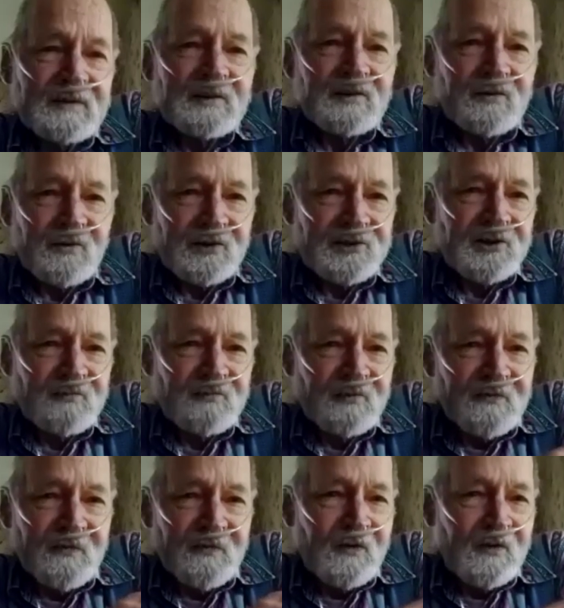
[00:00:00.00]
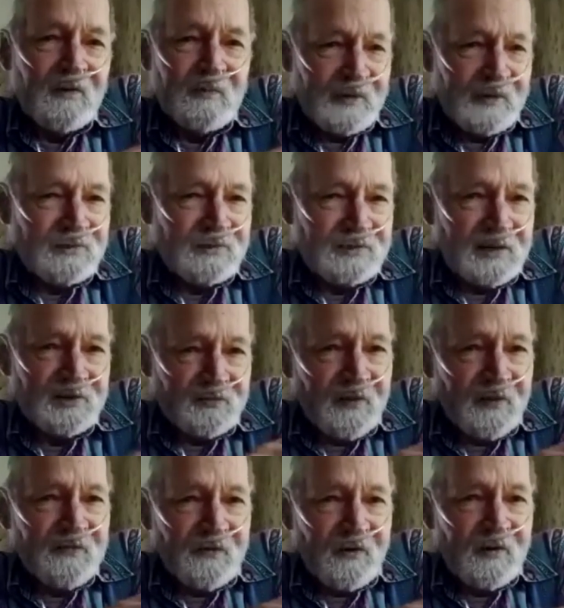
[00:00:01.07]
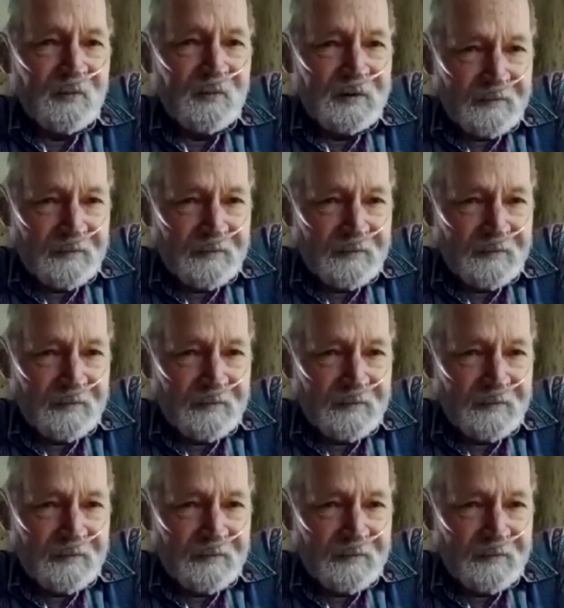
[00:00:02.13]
Christian Reform, but it was Dutch Reform.